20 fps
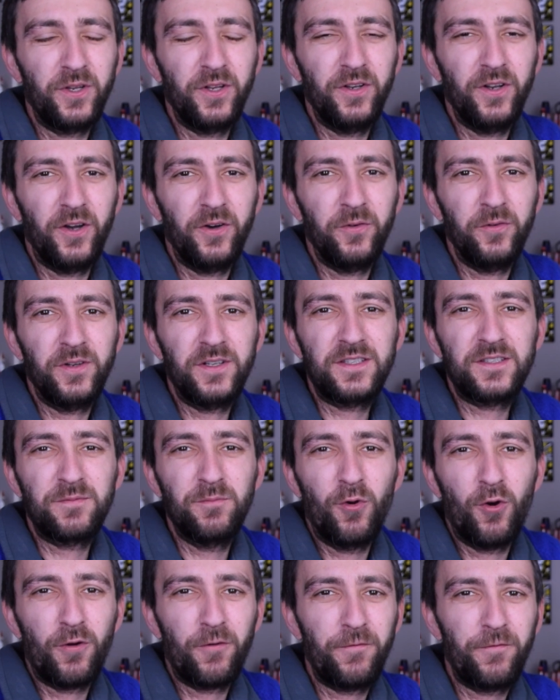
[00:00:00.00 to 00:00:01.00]
It's
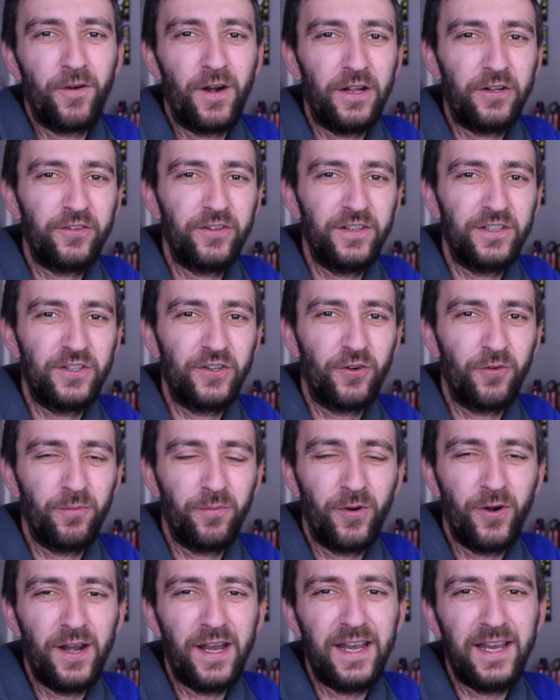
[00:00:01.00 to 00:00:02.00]
more fresh in your
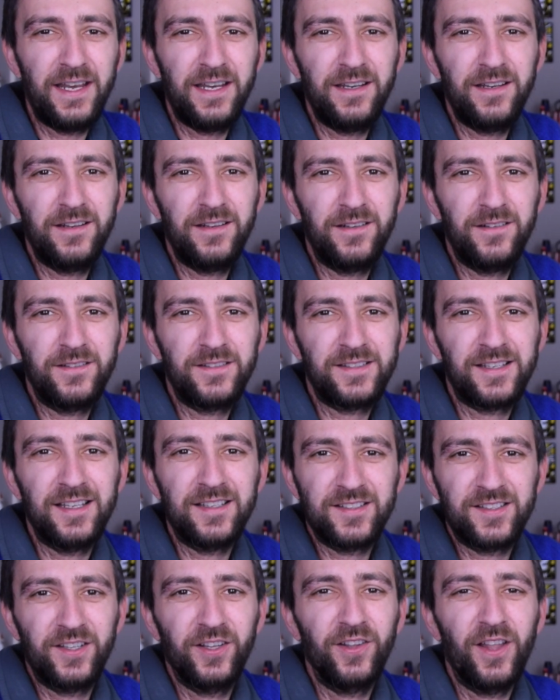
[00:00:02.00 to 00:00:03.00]
brain
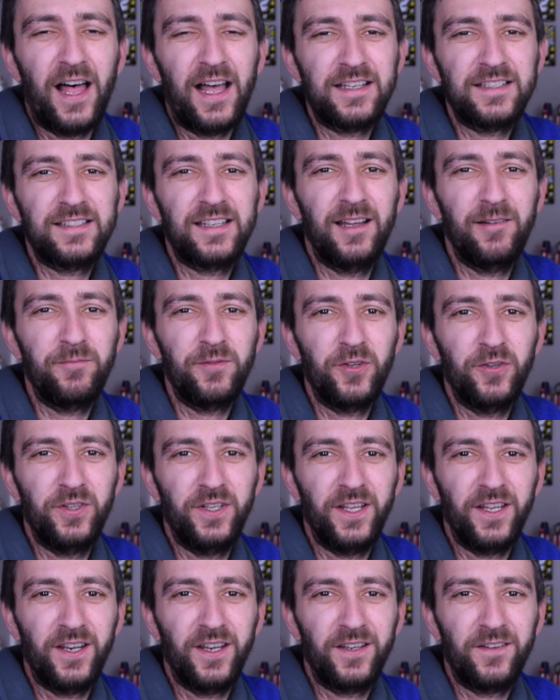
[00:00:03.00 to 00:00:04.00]
since the last time you
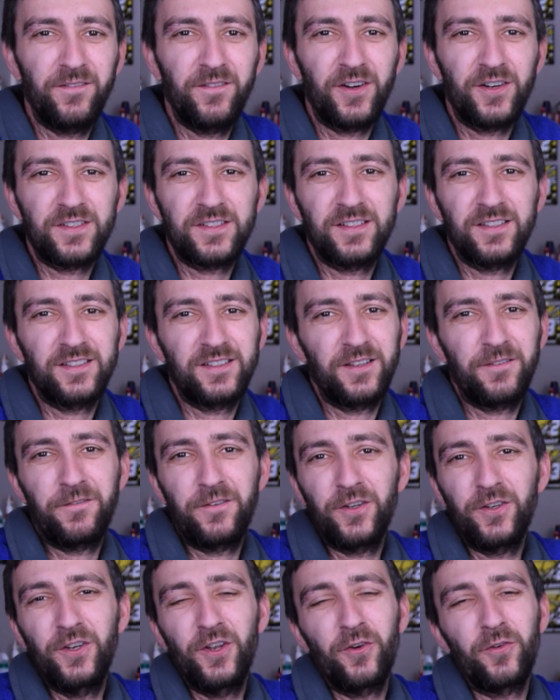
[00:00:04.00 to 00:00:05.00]
did it, versus
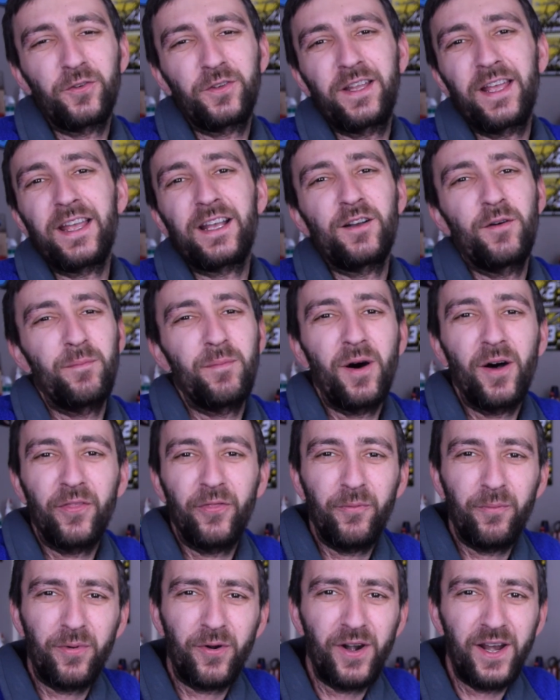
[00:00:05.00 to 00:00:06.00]
if you take a
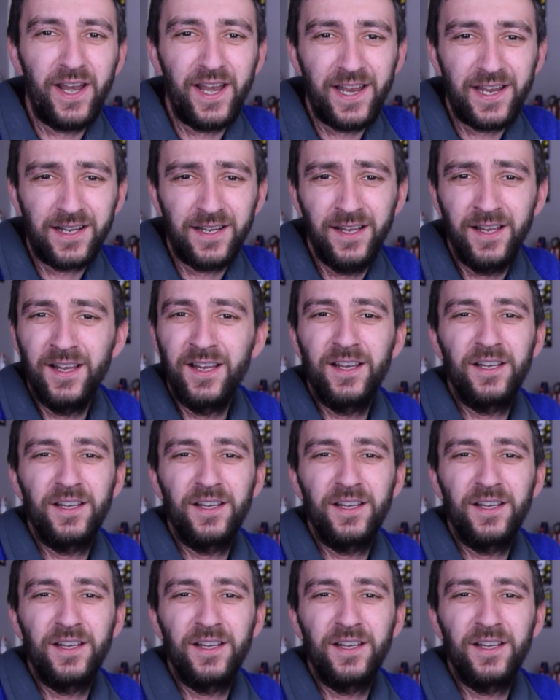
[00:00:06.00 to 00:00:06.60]
month break,